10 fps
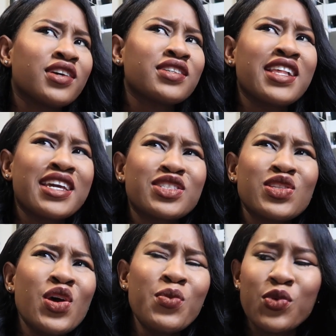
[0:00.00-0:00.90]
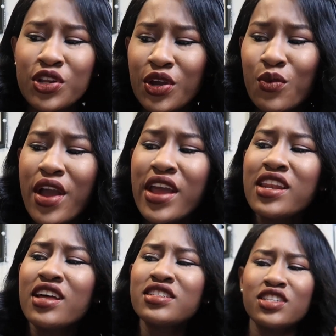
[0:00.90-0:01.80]
i was like snowboarding where
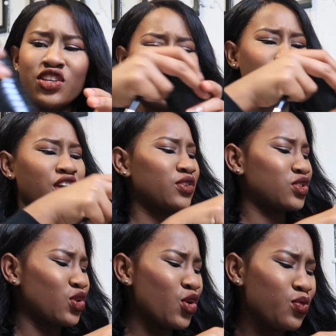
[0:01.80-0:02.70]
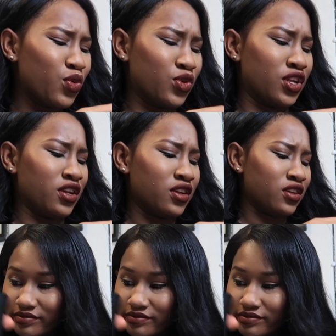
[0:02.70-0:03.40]
in london are you gonna go snowboarding